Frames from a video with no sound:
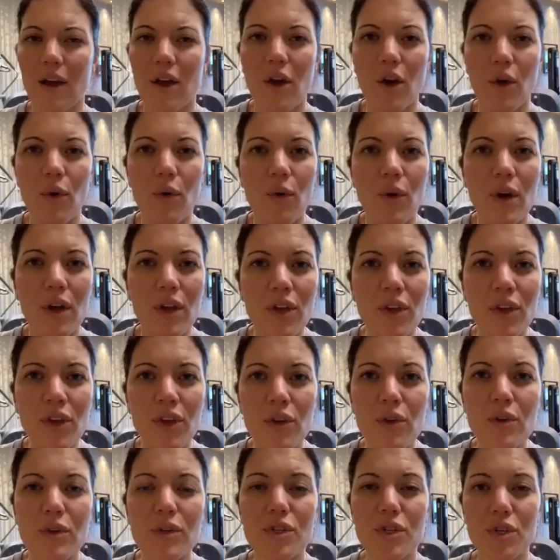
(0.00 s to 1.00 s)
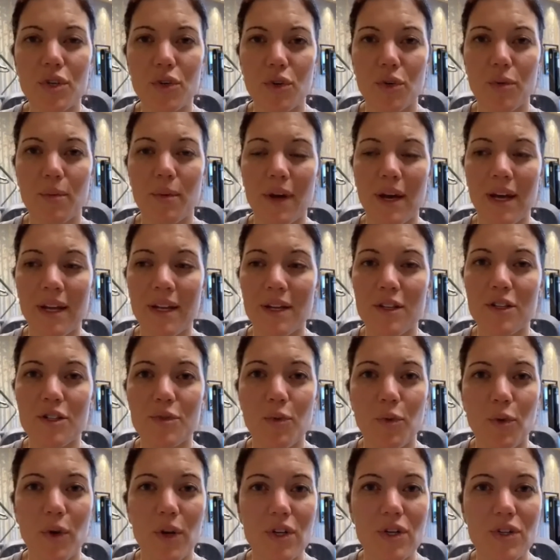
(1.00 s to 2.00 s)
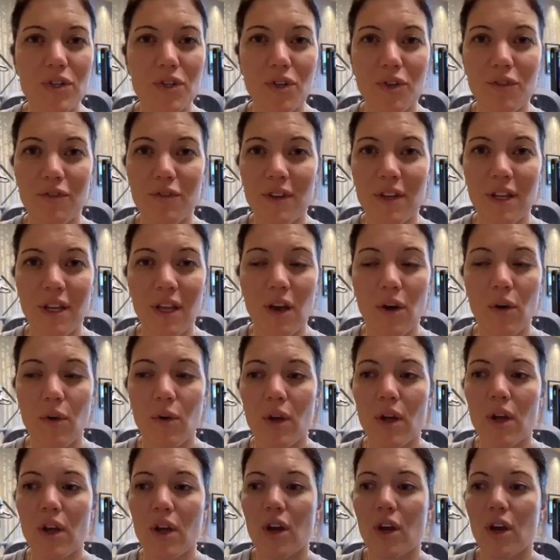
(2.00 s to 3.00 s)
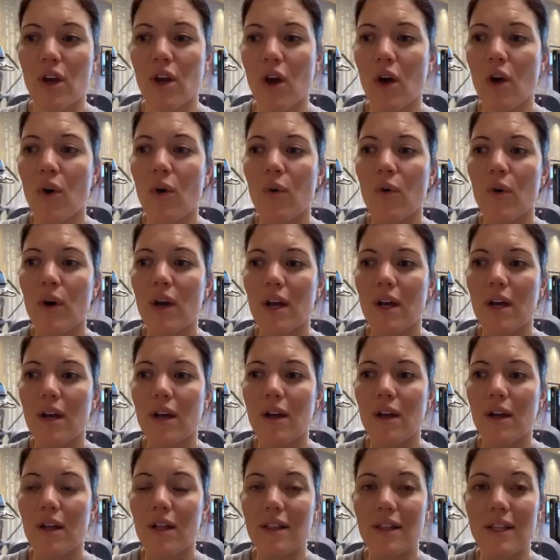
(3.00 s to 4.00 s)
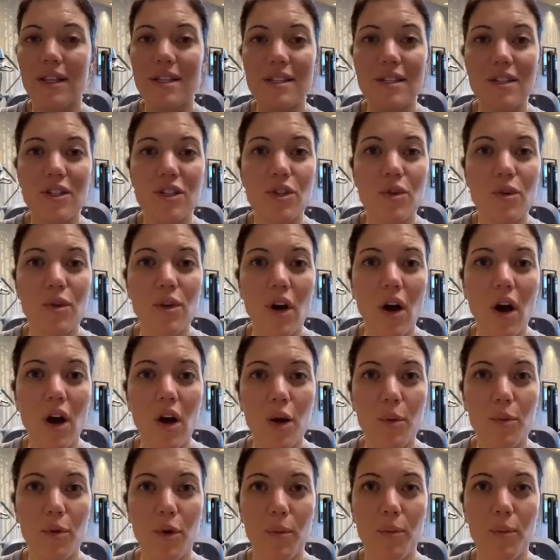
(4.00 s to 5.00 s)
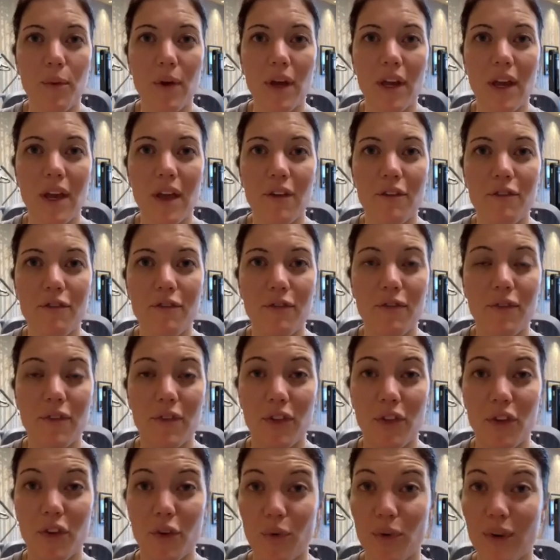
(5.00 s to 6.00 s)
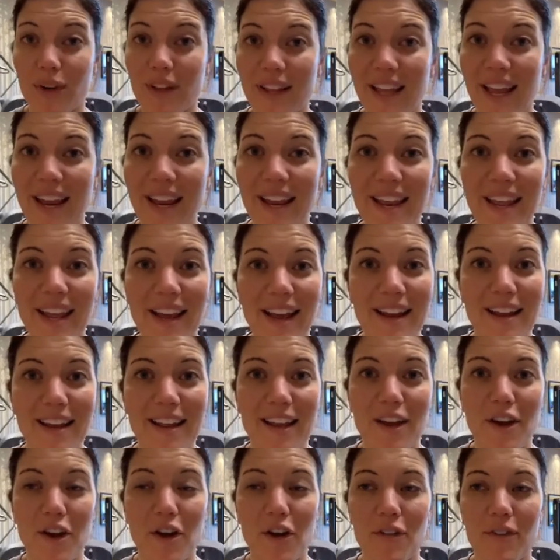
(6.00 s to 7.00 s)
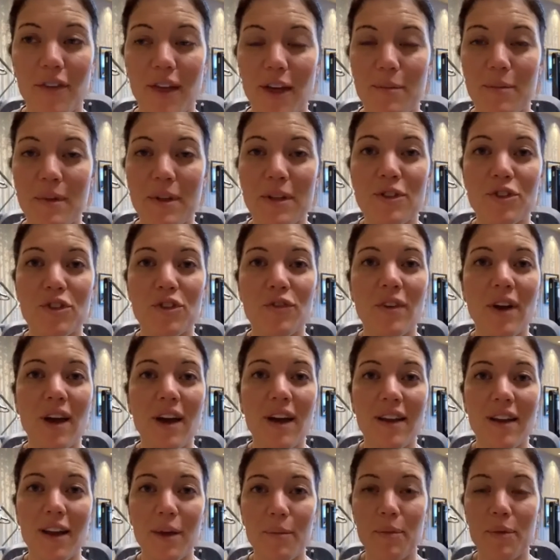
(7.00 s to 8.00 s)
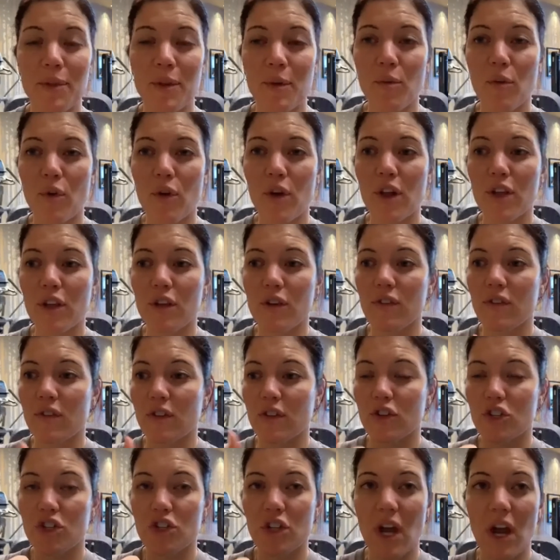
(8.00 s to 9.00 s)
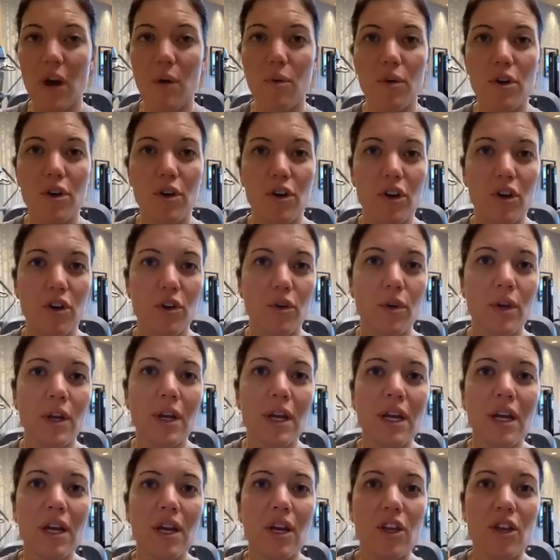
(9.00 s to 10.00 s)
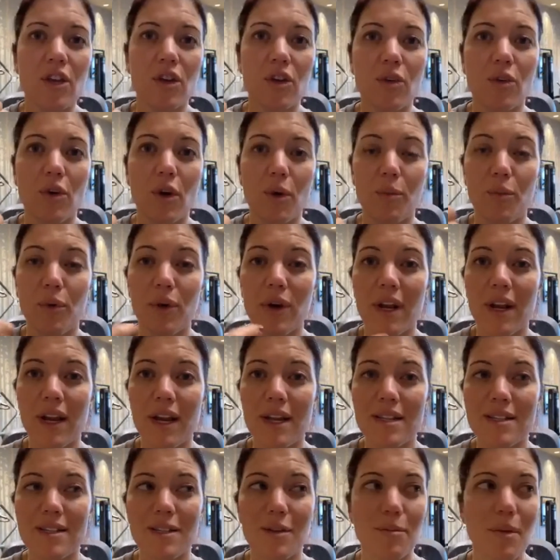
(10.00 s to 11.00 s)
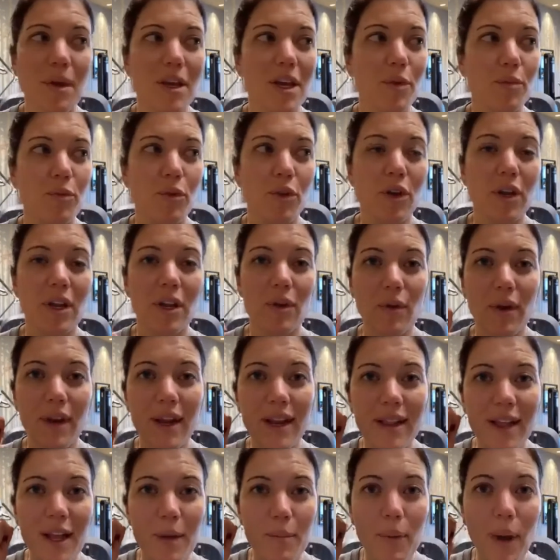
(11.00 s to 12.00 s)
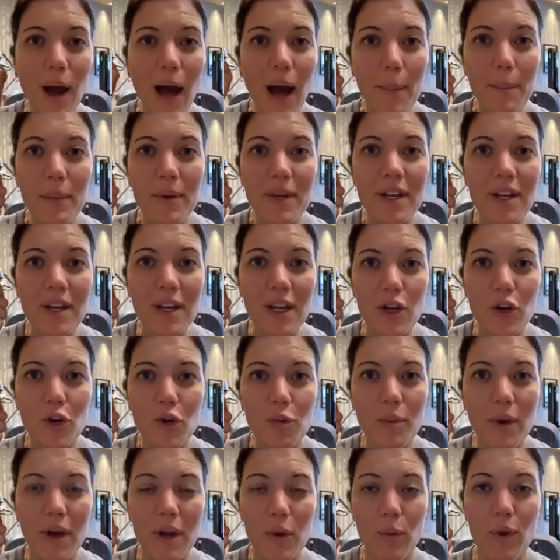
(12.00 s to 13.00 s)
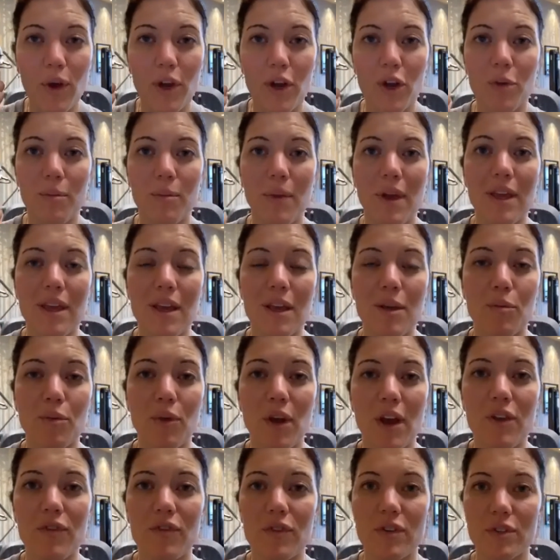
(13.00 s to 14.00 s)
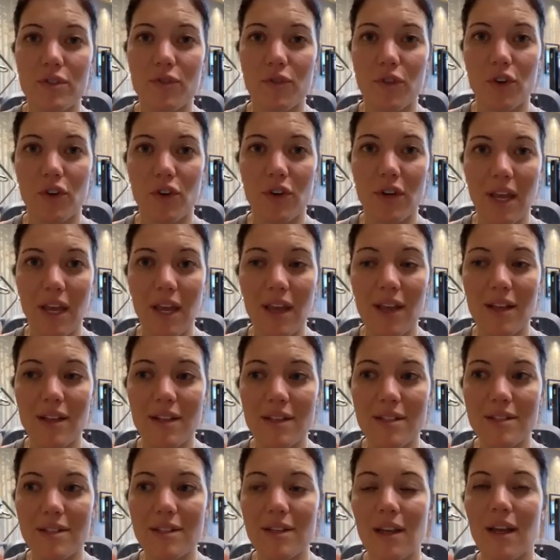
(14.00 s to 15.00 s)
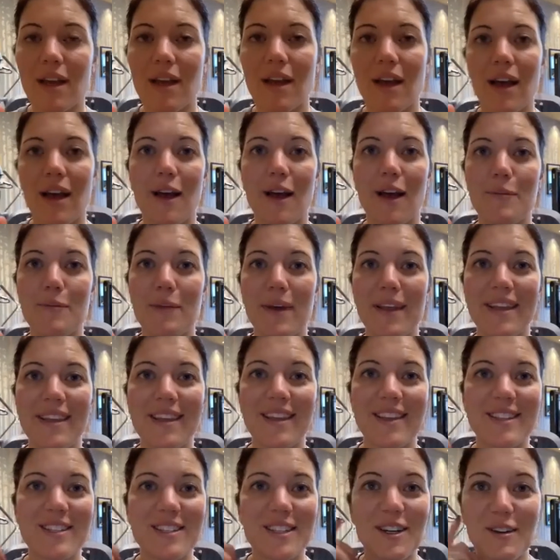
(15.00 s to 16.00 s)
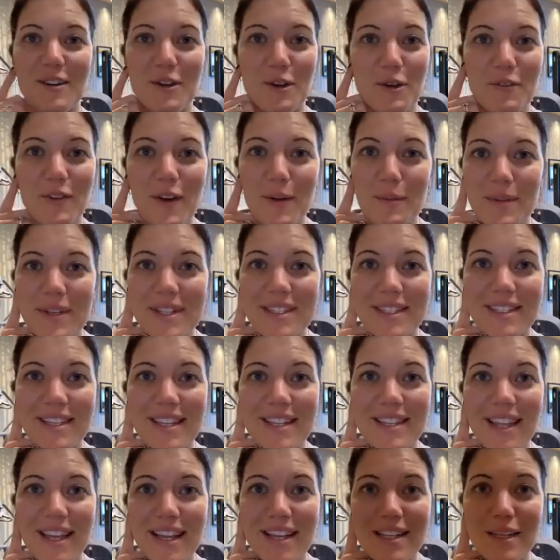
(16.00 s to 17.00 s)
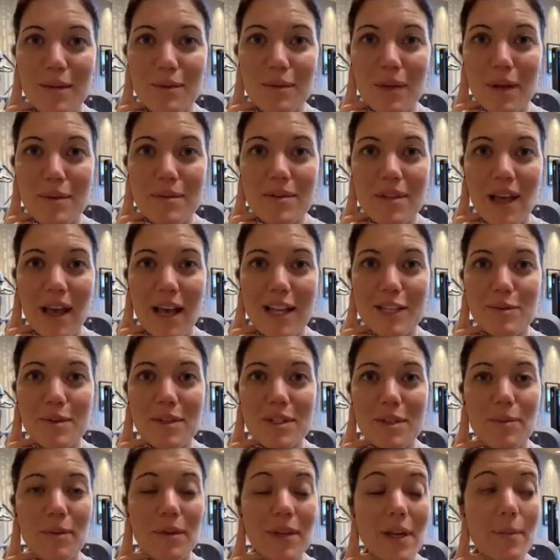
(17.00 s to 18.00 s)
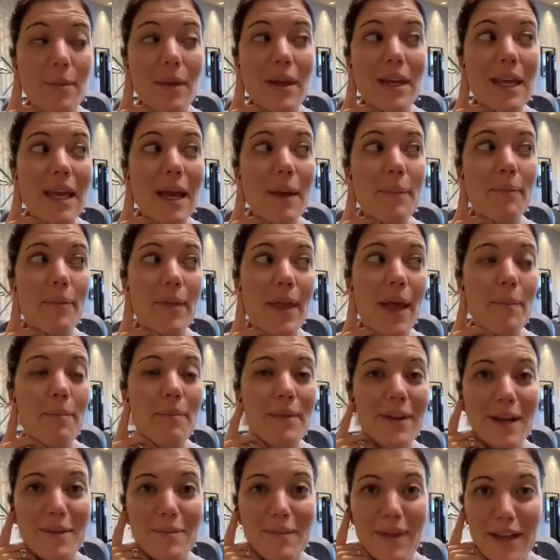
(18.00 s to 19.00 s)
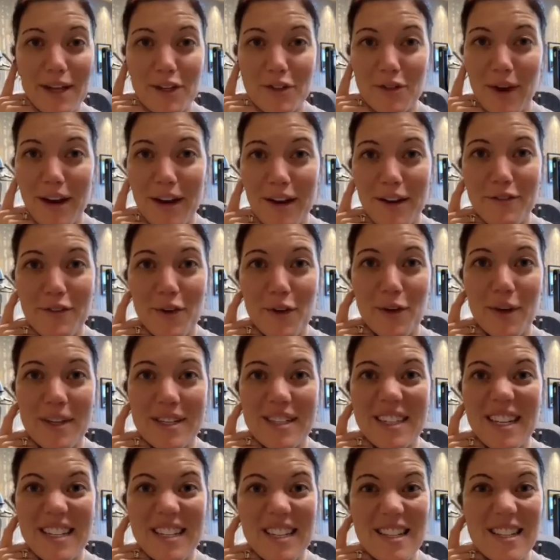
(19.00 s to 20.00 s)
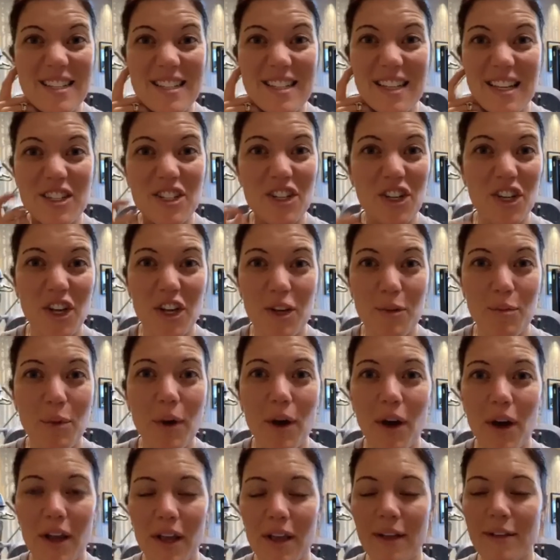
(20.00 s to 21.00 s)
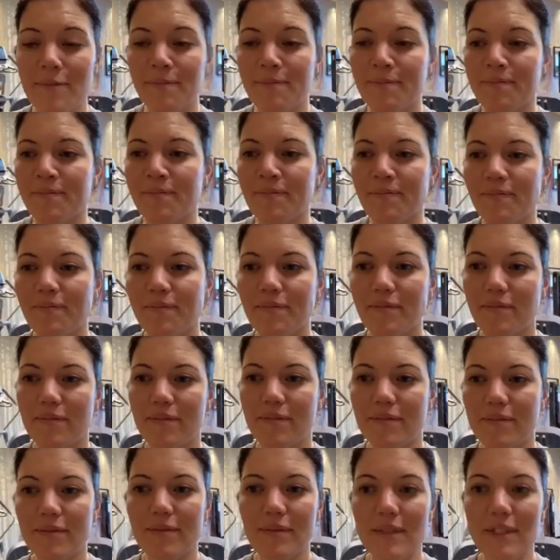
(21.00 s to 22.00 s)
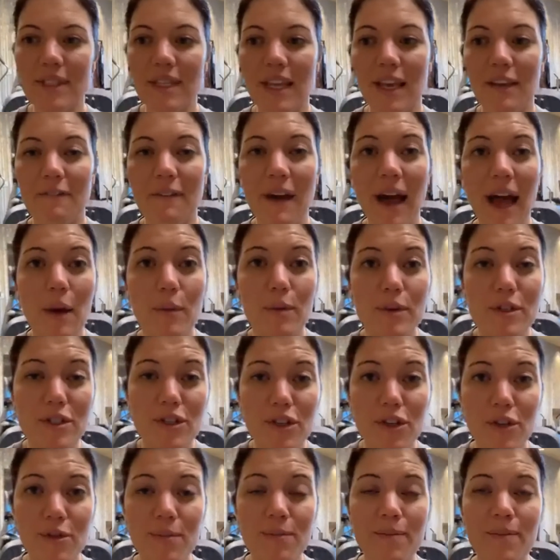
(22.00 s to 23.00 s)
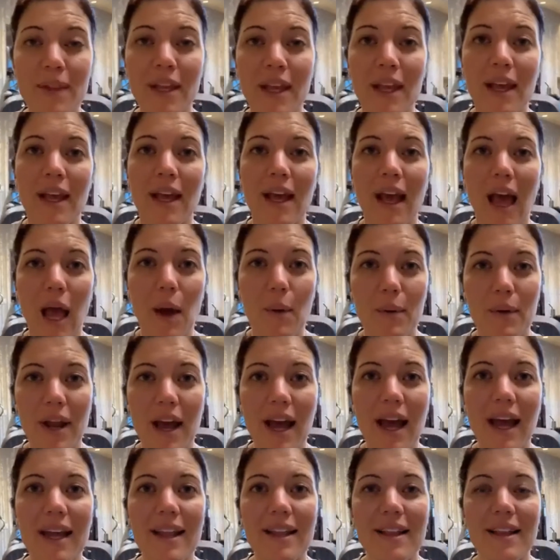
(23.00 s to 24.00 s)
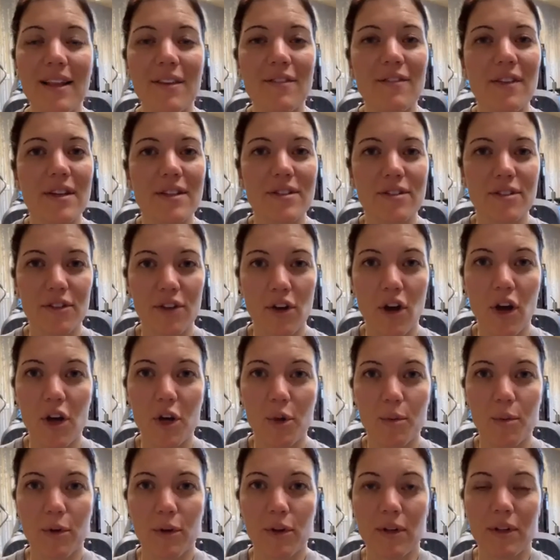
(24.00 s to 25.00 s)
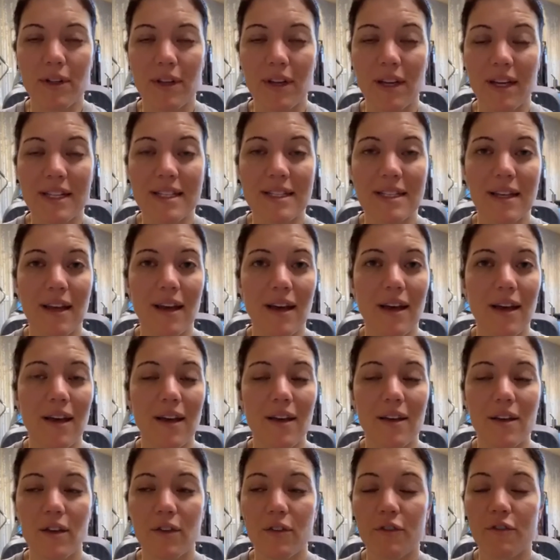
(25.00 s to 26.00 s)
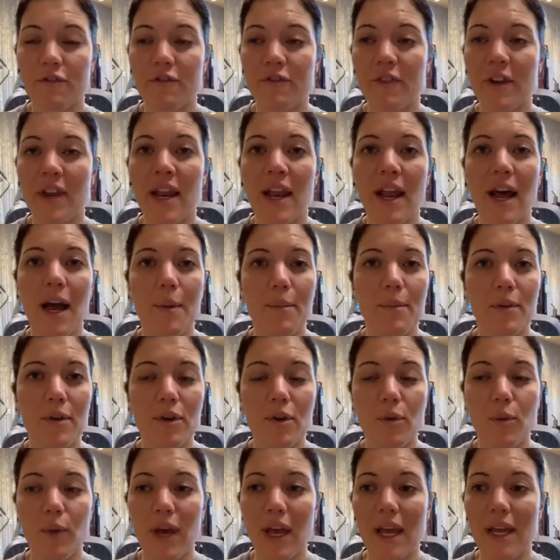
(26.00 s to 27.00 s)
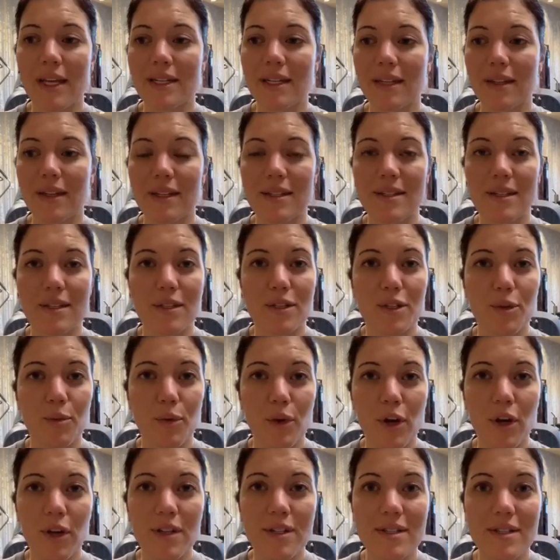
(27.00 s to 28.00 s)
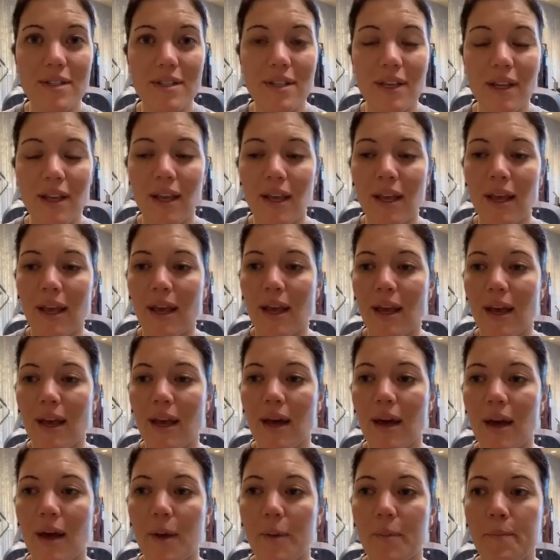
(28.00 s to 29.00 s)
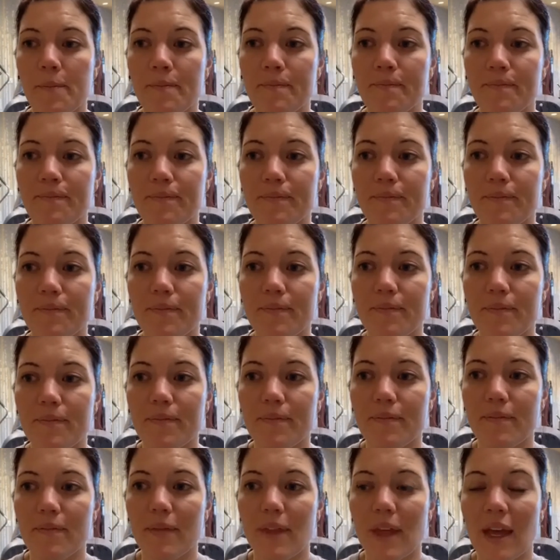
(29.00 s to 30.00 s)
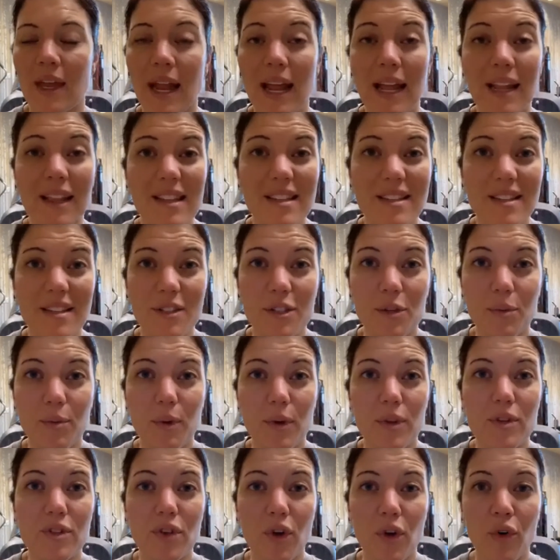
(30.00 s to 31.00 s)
go YouTube an inspirational video. Go listen to an Audible book. If you're a lady on here, that means you've gotten up in the morning, you either showered or you are putting on some makeup, you're getting ready, like pop in an earbud while you're making breakfast for your kids. My kids don't know if I'm listening to things. Sometimes they'll ask me something, I'm like, yep, yep, and I'm like trying to focus because it's such a good book. If I was you, I would highly invest in Audible. It's a phenomenal way to listen to books. And I listen to books